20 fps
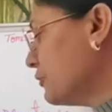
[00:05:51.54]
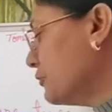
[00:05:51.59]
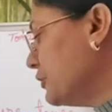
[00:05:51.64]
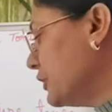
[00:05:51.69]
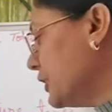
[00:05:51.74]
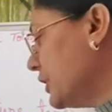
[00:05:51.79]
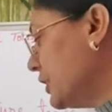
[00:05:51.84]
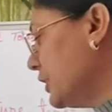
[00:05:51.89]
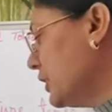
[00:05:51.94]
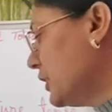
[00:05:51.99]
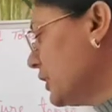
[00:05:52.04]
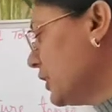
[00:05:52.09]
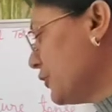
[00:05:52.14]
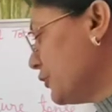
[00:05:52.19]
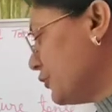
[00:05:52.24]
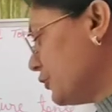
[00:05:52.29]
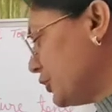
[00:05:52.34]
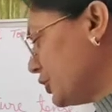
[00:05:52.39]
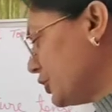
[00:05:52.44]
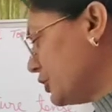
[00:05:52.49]
will
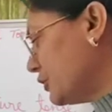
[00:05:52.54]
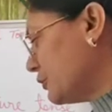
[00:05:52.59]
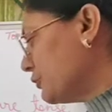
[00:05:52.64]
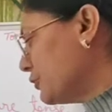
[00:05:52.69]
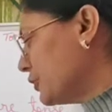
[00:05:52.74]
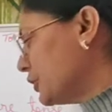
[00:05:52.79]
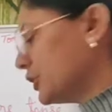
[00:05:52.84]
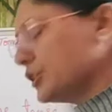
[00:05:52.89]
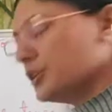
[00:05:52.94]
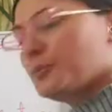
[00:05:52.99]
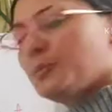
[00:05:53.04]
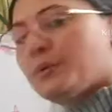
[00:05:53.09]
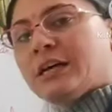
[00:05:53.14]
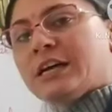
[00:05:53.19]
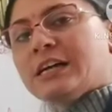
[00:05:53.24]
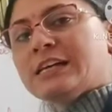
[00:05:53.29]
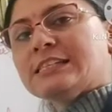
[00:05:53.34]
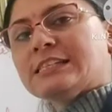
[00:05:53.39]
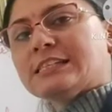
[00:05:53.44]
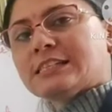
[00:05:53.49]
with the verb
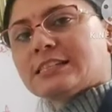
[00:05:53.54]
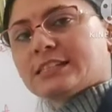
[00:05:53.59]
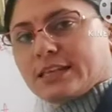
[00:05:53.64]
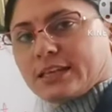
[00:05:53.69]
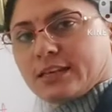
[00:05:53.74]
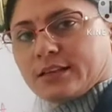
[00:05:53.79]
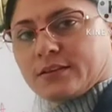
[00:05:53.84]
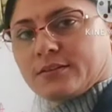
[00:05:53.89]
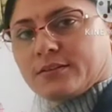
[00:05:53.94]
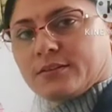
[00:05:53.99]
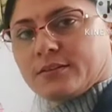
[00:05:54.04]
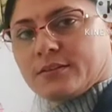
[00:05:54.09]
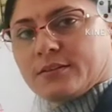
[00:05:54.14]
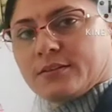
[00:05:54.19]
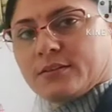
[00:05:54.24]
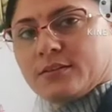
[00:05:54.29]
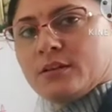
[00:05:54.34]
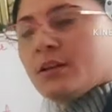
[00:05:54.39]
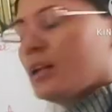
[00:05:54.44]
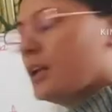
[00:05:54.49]
sing.
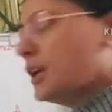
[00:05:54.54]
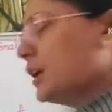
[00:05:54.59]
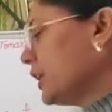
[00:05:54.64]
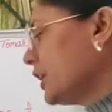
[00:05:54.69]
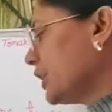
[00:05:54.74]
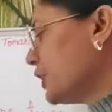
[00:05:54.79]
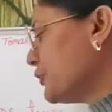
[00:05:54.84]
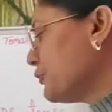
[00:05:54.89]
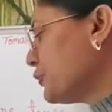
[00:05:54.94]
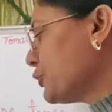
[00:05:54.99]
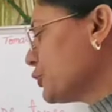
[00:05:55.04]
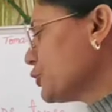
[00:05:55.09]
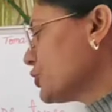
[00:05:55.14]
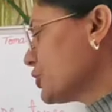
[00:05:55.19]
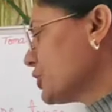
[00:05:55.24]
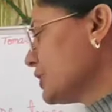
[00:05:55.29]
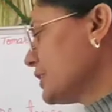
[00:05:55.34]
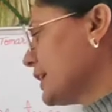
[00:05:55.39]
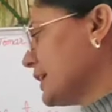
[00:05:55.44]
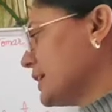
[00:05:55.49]
In
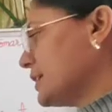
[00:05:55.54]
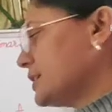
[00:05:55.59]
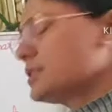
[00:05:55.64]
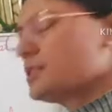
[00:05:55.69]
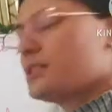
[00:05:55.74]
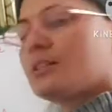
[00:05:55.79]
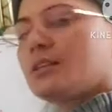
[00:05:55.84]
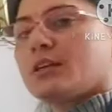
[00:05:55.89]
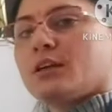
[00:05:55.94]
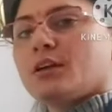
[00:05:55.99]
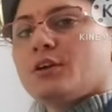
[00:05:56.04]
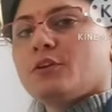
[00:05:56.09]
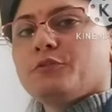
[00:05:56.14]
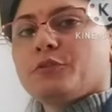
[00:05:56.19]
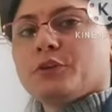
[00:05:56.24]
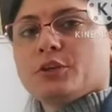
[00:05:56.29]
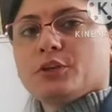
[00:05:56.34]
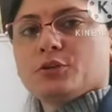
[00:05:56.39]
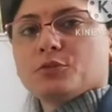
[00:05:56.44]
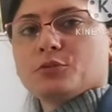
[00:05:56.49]
future tense,
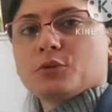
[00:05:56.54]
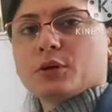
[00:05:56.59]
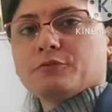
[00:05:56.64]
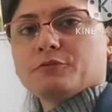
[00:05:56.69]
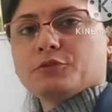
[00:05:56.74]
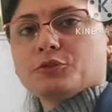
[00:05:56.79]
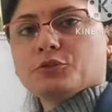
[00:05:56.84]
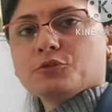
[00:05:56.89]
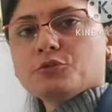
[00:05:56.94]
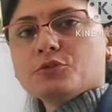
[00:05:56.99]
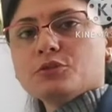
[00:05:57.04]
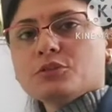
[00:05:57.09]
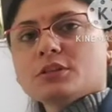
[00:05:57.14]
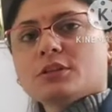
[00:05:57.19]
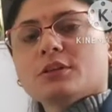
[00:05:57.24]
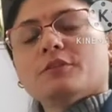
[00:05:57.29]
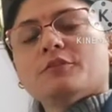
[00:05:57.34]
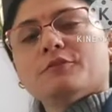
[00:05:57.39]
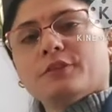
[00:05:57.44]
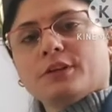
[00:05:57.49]
we have used
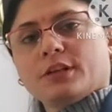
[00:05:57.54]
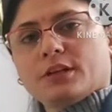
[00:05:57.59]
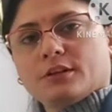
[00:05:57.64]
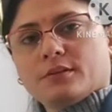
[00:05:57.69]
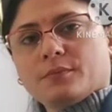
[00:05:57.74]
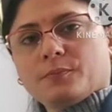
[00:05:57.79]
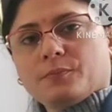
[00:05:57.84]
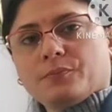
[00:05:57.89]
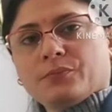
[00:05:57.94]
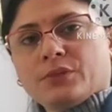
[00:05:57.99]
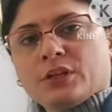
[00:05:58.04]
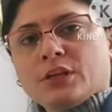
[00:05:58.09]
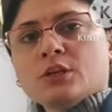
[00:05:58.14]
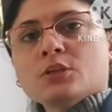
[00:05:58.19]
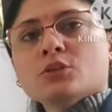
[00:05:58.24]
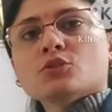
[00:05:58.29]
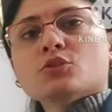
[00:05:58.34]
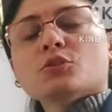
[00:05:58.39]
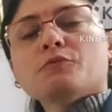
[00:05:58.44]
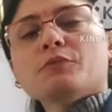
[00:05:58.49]
will.
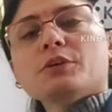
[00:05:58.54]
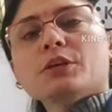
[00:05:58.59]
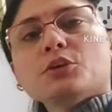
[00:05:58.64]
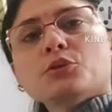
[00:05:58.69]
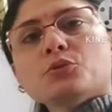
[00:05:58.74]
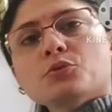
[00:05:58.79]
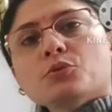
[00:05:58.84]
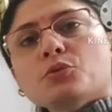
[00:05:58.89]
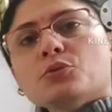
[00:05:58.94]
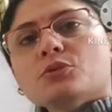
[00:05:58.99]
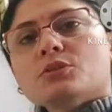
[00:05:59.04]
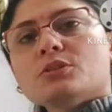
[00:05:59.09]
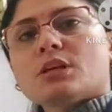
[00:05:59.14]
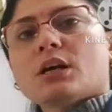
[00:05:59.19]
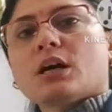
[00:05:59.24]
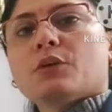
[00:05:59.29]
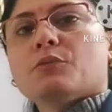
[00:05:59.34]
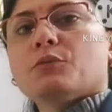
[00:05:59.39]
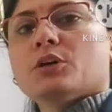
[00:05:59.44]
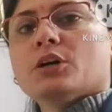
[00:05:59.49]
So we use
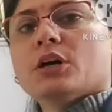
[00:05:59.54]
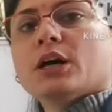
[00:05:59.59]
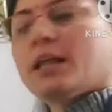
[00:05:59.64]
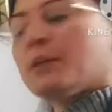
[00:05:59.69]
our